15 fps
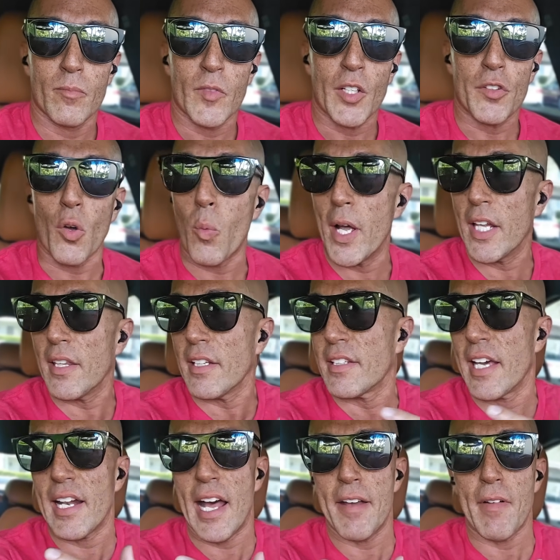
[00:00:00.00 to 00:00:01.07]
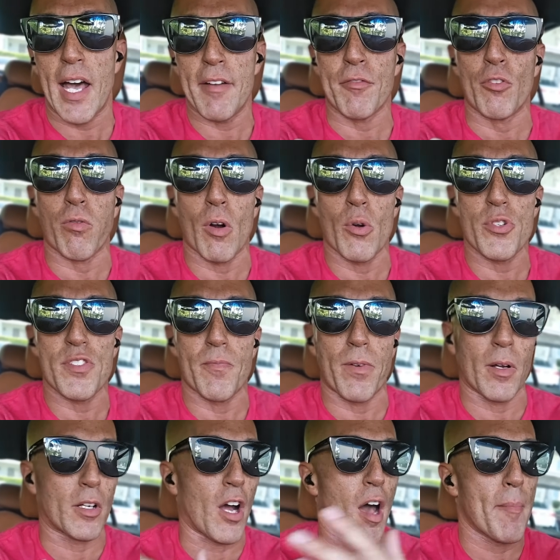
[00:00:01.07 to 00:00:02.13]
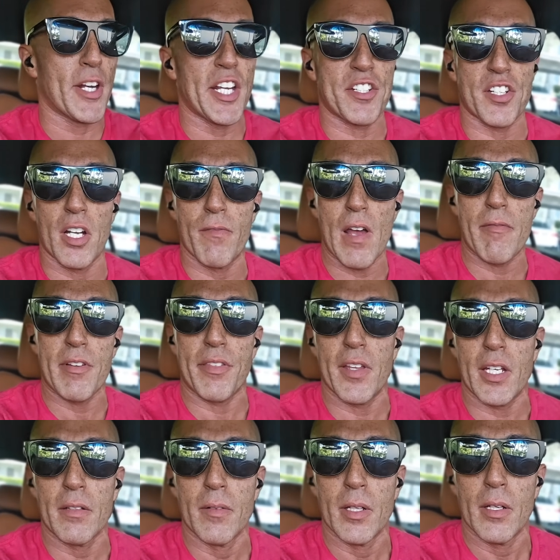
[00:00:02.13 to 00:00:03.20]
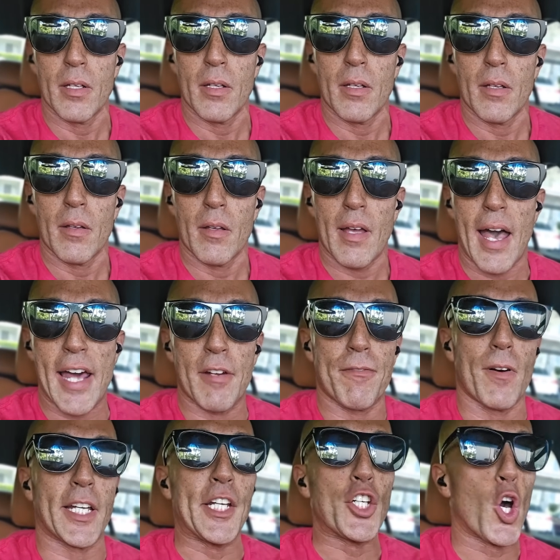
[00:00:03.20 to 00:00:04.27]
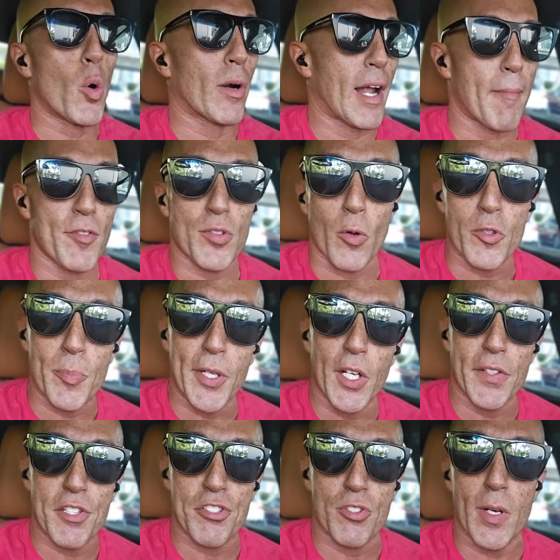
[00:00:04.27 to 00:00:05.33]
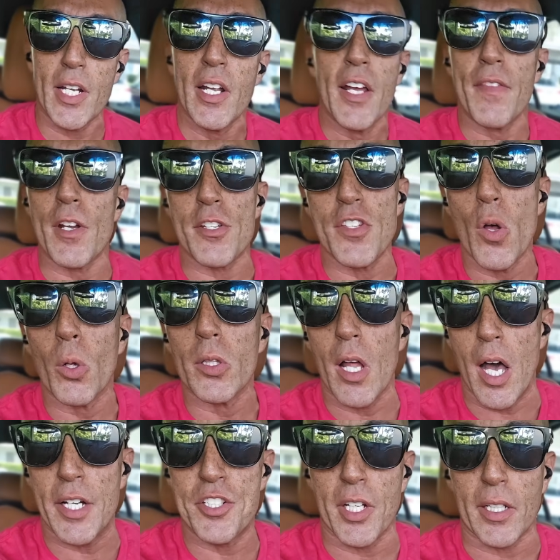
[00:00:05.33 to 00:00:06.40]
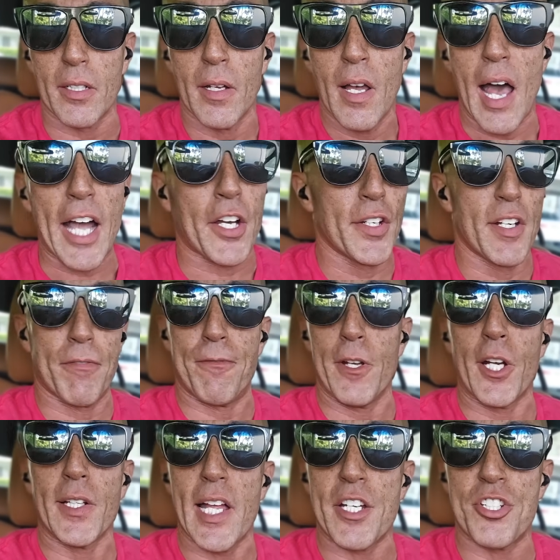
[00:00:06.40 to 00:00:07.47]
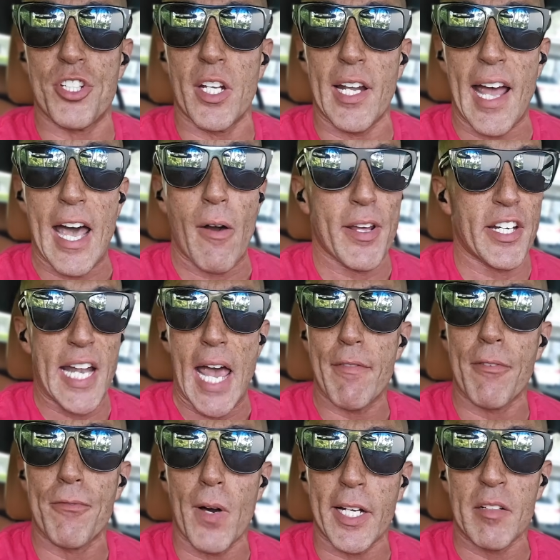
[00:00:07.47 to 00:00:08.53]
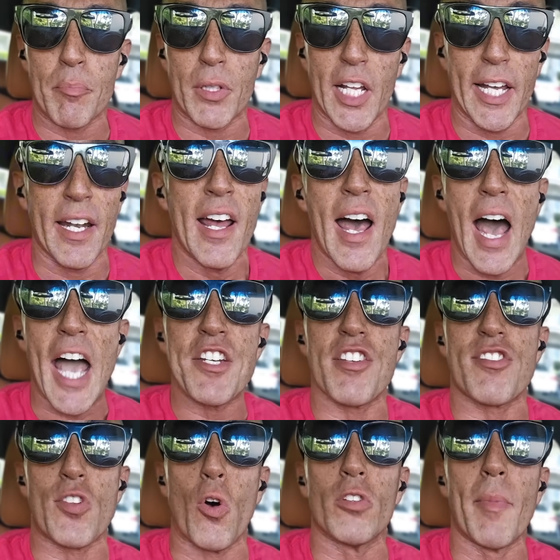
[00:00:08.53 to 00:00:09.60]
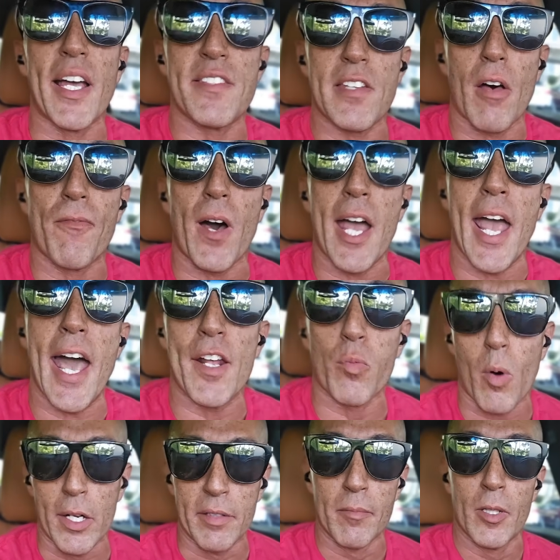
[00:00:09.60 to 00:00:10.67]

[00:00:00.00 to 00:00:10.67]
The way that I've grossed for a combination of everything out of fucking nowhere, I'm almost being on the street, there's no logic. I couldn't have figured that shit out. I didn't have a fucking plan. I just told myself I had one.